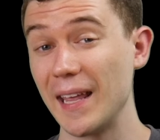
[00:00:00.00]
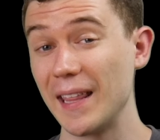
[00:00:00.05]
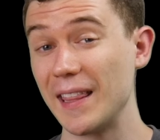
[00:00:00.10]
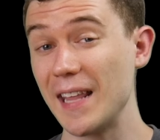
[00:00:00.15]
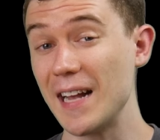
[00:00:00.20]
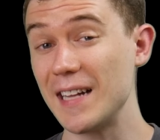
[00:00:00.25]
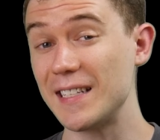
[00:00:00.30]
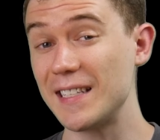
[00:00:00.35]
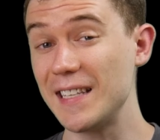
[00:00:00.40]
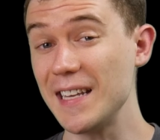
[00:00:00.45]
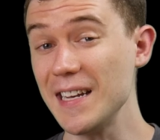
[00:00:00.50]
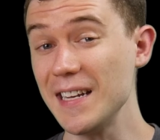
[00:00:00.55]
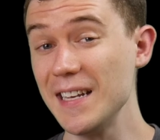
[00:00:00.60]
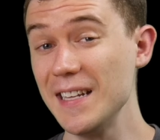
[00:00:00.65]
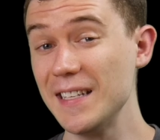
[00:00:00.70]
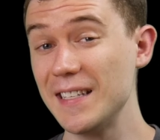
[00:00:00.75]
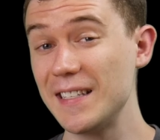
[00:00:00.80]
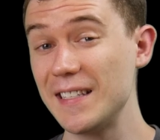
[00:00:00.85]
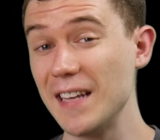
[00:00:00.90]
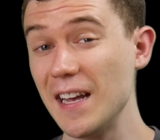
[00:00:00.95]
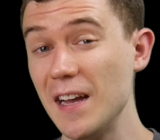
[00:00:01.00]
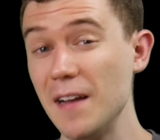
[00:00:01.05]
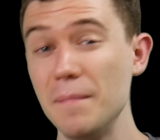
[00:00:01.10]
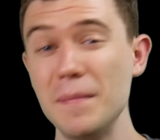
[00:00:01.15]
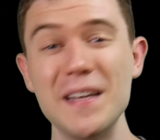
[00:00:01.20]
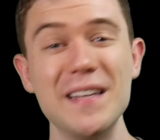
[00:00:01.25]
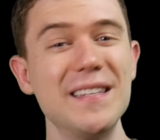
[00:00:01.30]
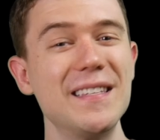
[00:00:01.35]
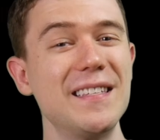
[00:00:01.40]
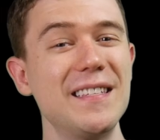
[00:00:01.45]
That second sum
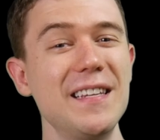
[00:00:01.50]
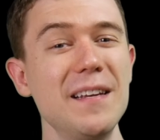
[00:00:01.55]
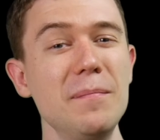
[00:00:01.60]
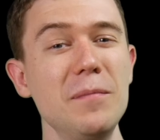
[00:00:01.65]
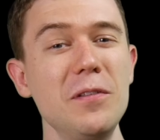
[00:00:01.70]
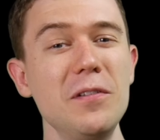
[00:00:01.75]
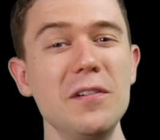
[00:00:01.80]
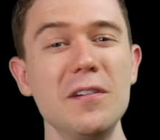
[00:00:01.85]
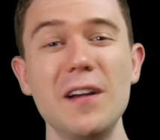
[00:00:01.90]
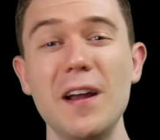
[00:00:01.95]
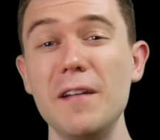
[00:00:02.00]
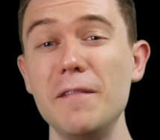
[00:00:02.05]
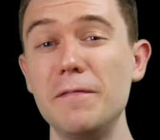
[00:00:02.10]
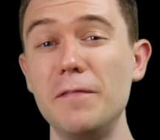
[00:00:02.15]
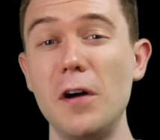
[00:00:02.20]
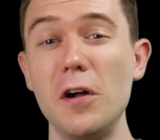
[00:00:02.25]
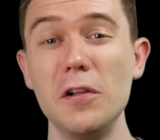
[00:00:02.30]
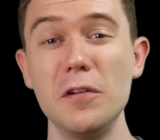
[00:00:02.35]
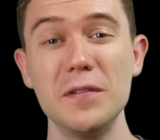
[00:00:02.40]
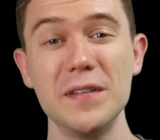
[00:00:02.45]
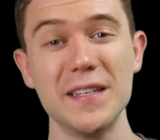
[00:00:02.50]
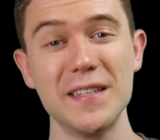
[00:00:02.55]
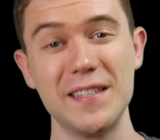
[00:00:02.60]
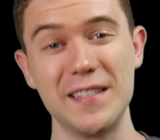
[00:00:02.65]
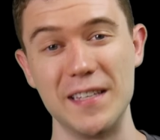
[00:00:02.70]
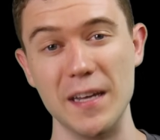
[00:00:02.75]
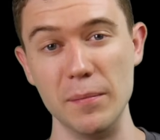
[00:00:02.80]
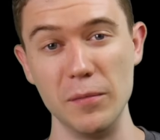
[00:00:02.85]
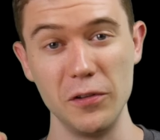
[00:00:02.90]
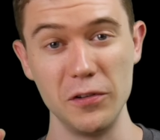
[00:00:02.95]
is similar and follows a
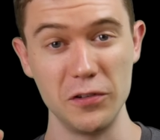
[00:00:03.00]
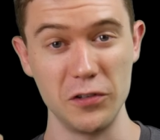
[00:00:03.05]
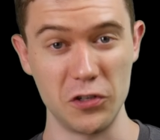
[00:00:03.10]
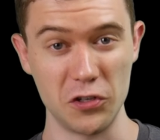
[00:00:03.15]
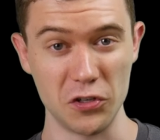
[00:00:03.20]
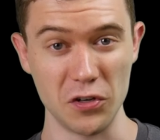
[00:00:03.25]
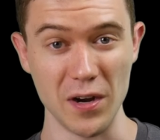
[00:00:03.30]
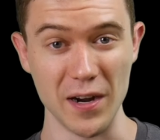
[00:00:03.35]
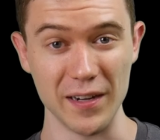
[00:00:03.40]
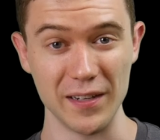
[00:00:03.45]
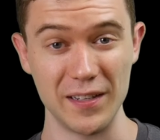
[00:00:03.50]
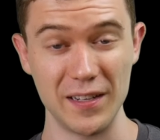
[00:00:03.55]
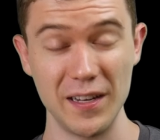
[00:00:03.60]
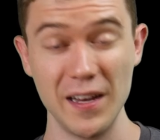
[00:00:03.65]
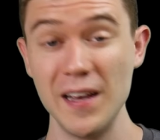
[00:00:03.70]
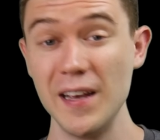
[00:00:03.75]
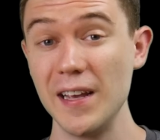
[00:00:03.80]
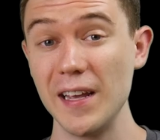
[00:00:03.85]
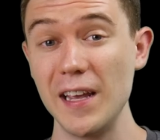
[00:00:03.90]
similar trick.